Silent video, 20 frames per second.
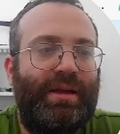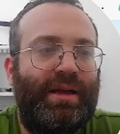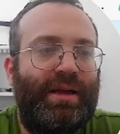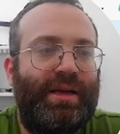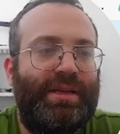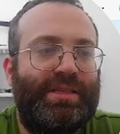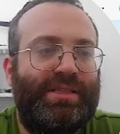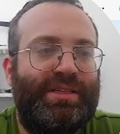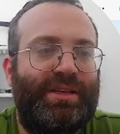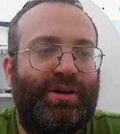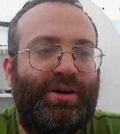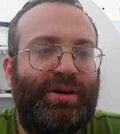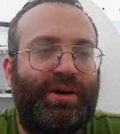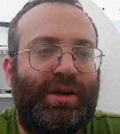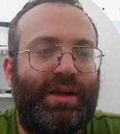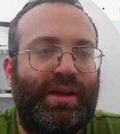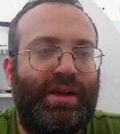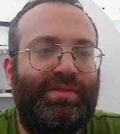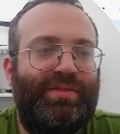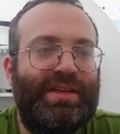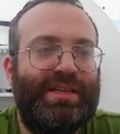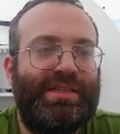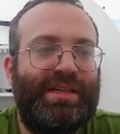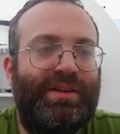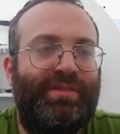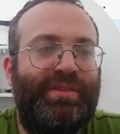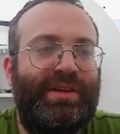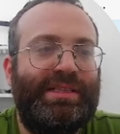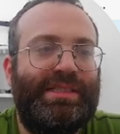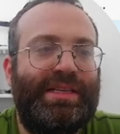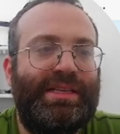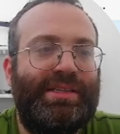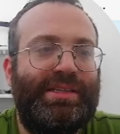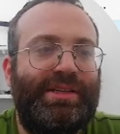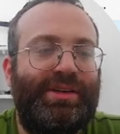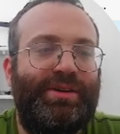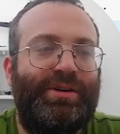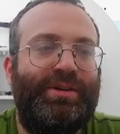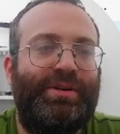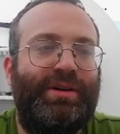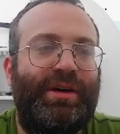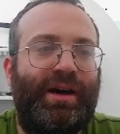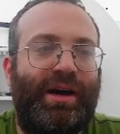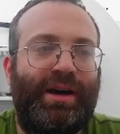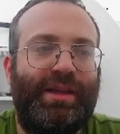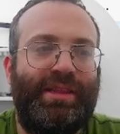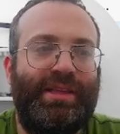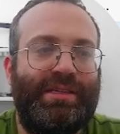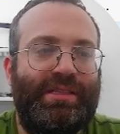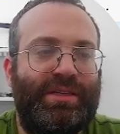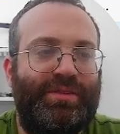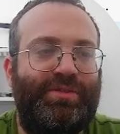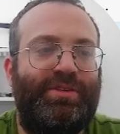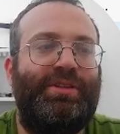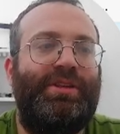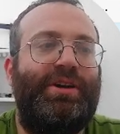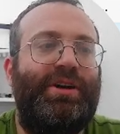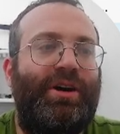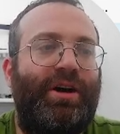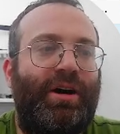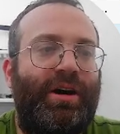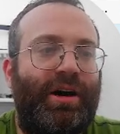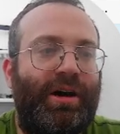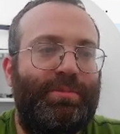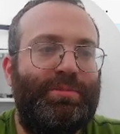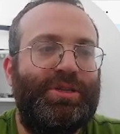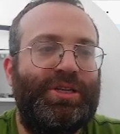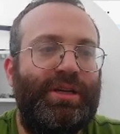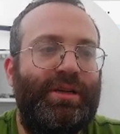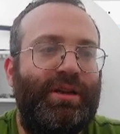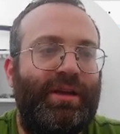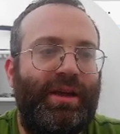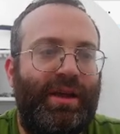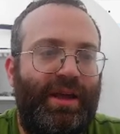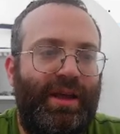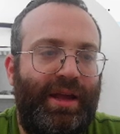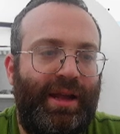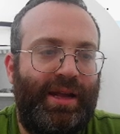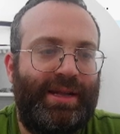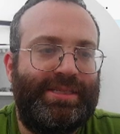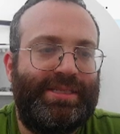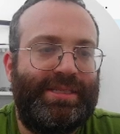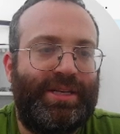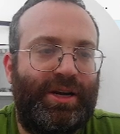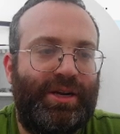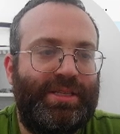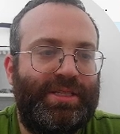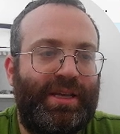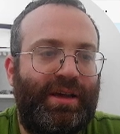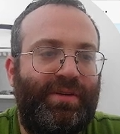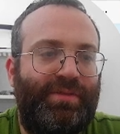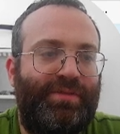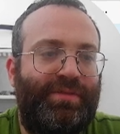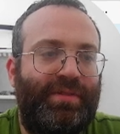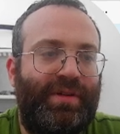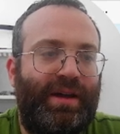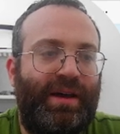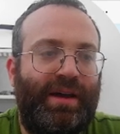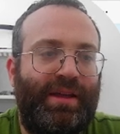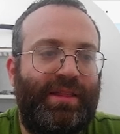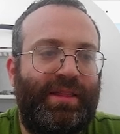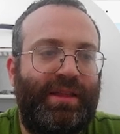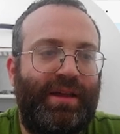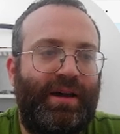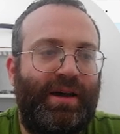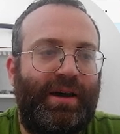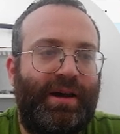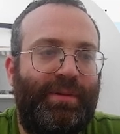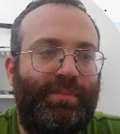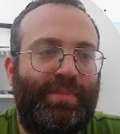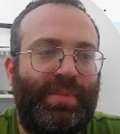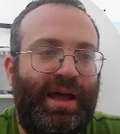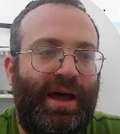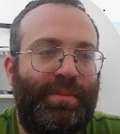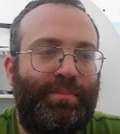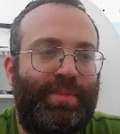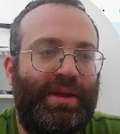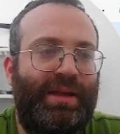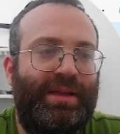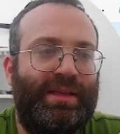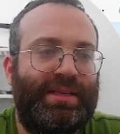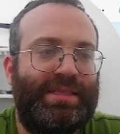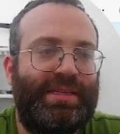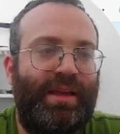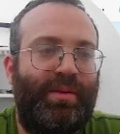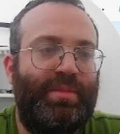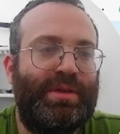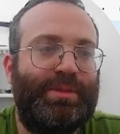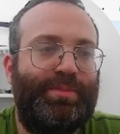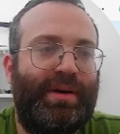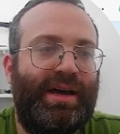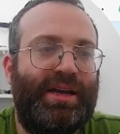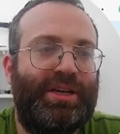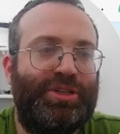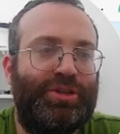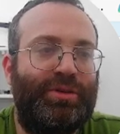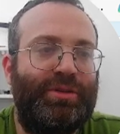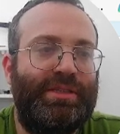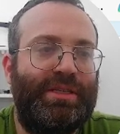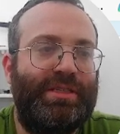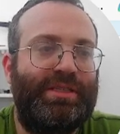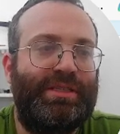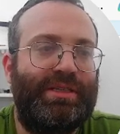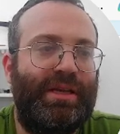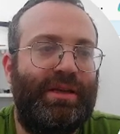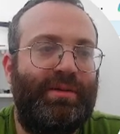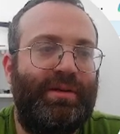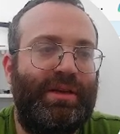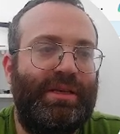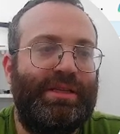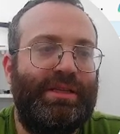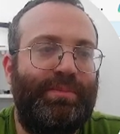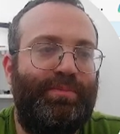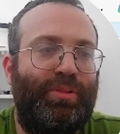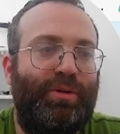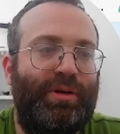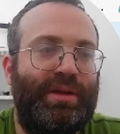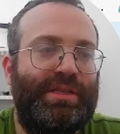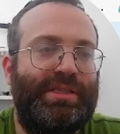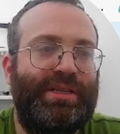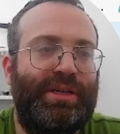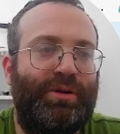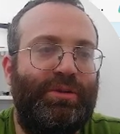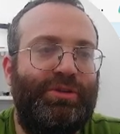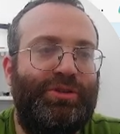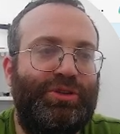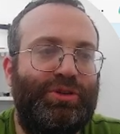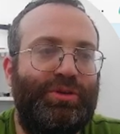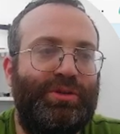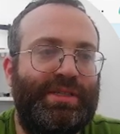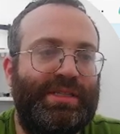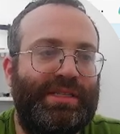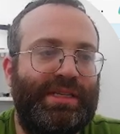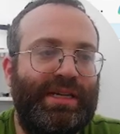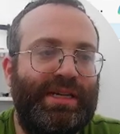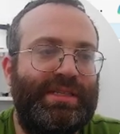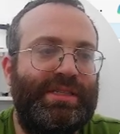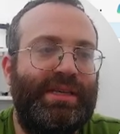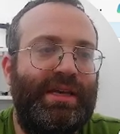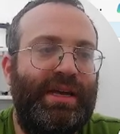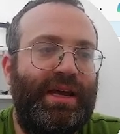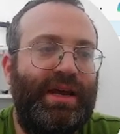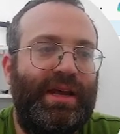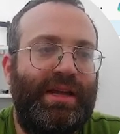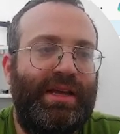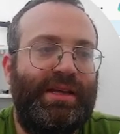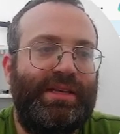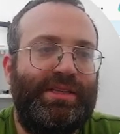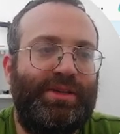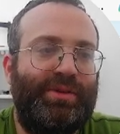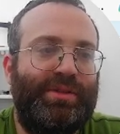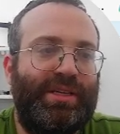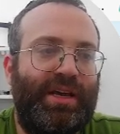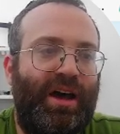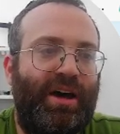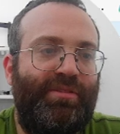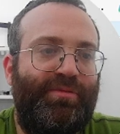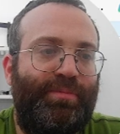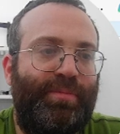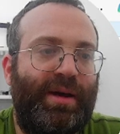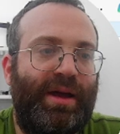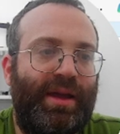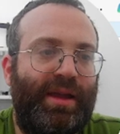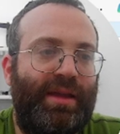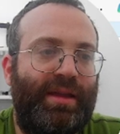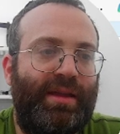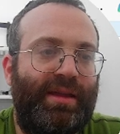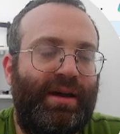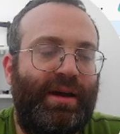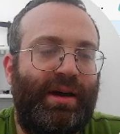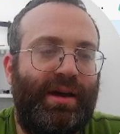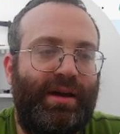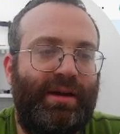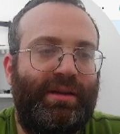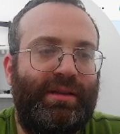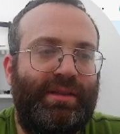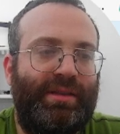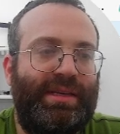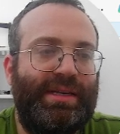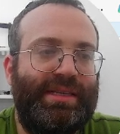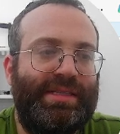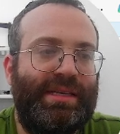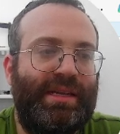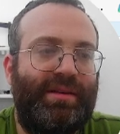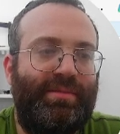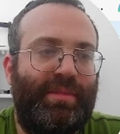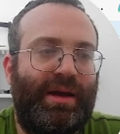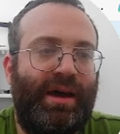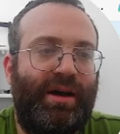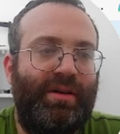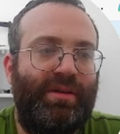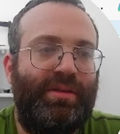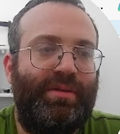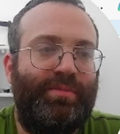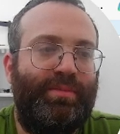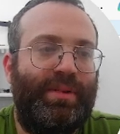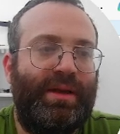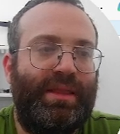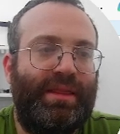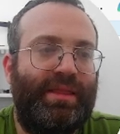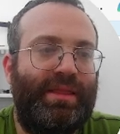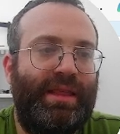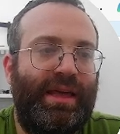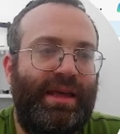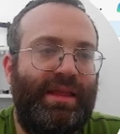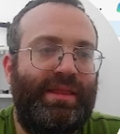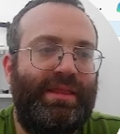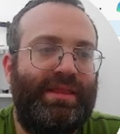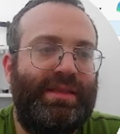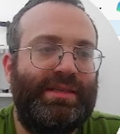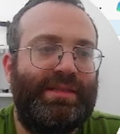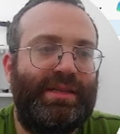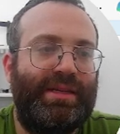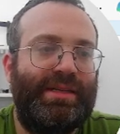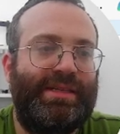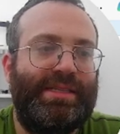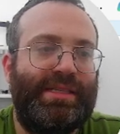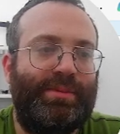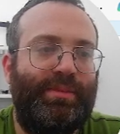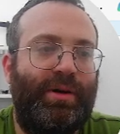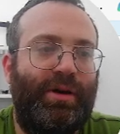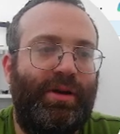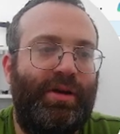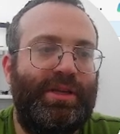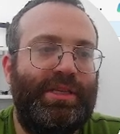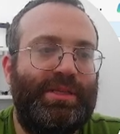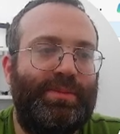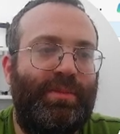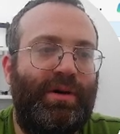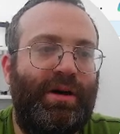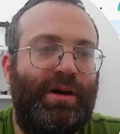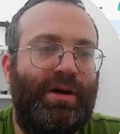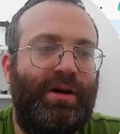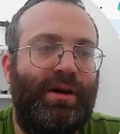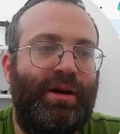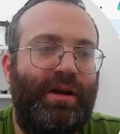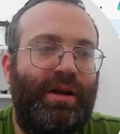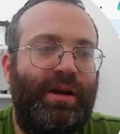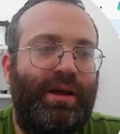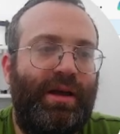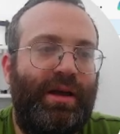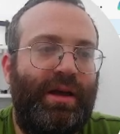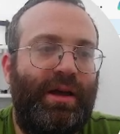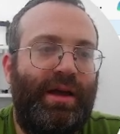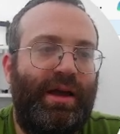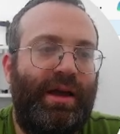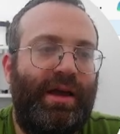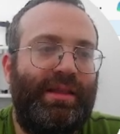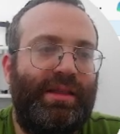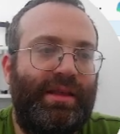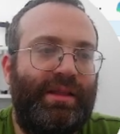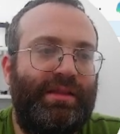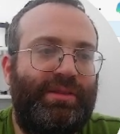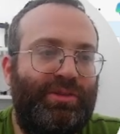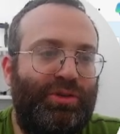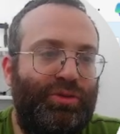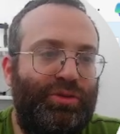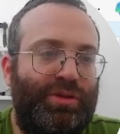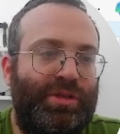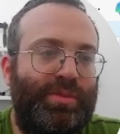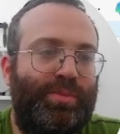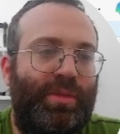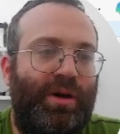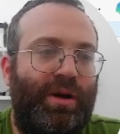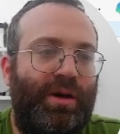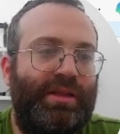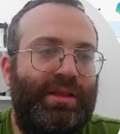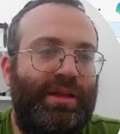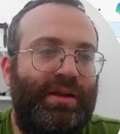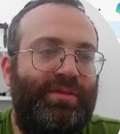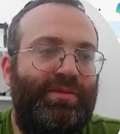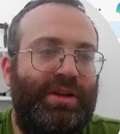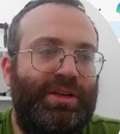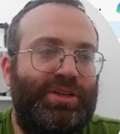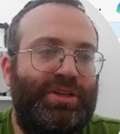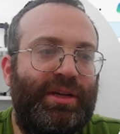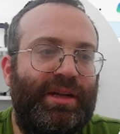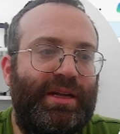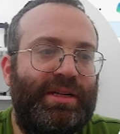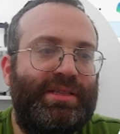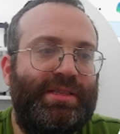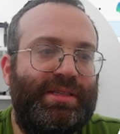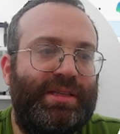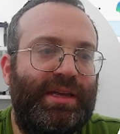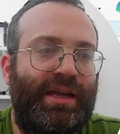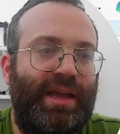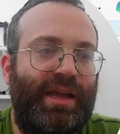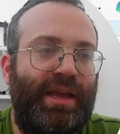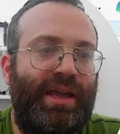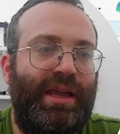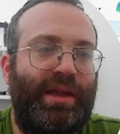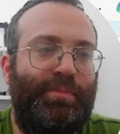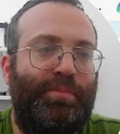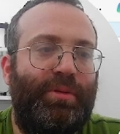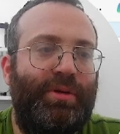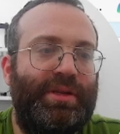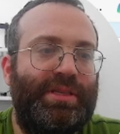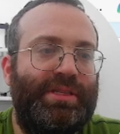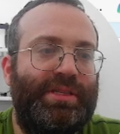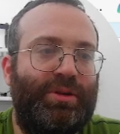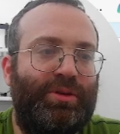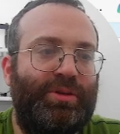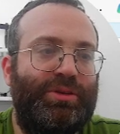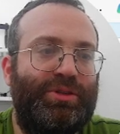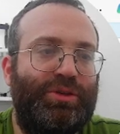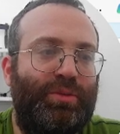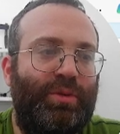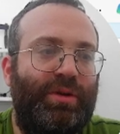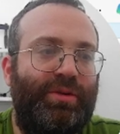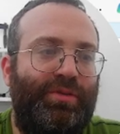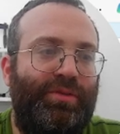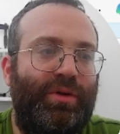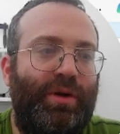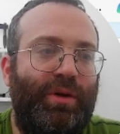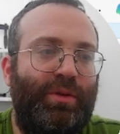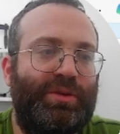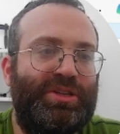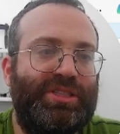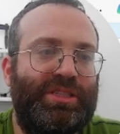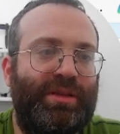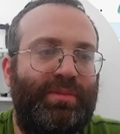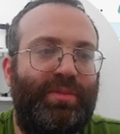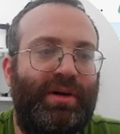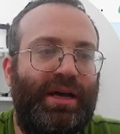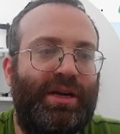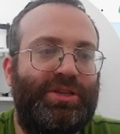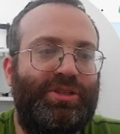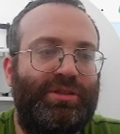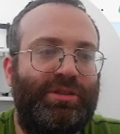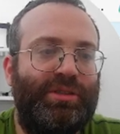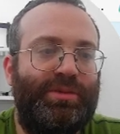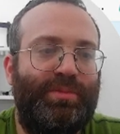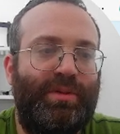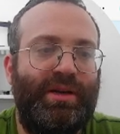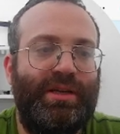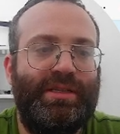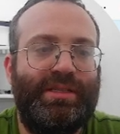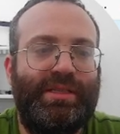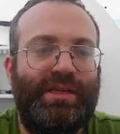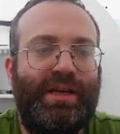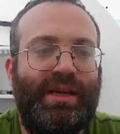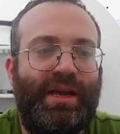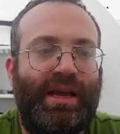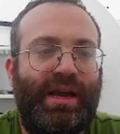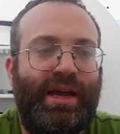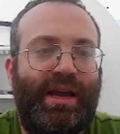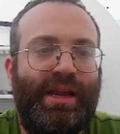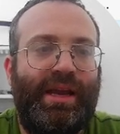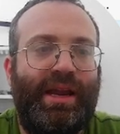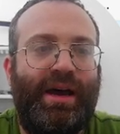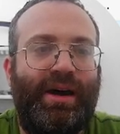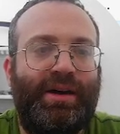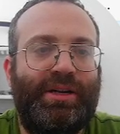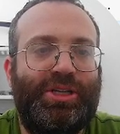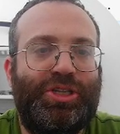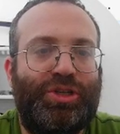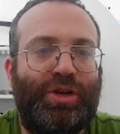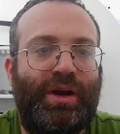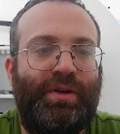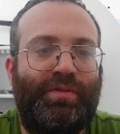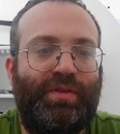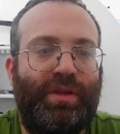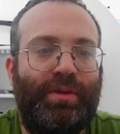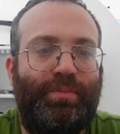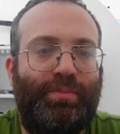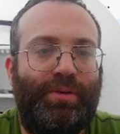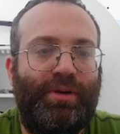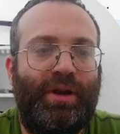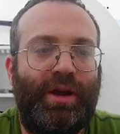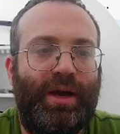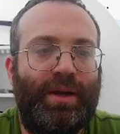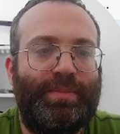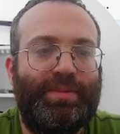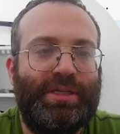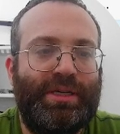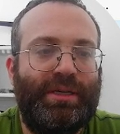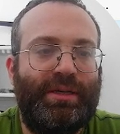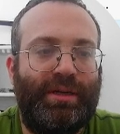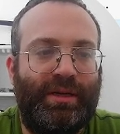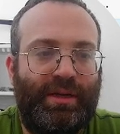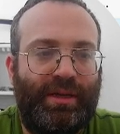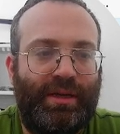So look, if this convinces you, this is for the call option. It starts off not being the same as Black-Scholes. It's 0.026, so it's off by a decent amount, but then this gets smaller and smaller, and then too small, and then eventually gets to 8.0214, which is the Black-Scholes price. Now let's try for the put option.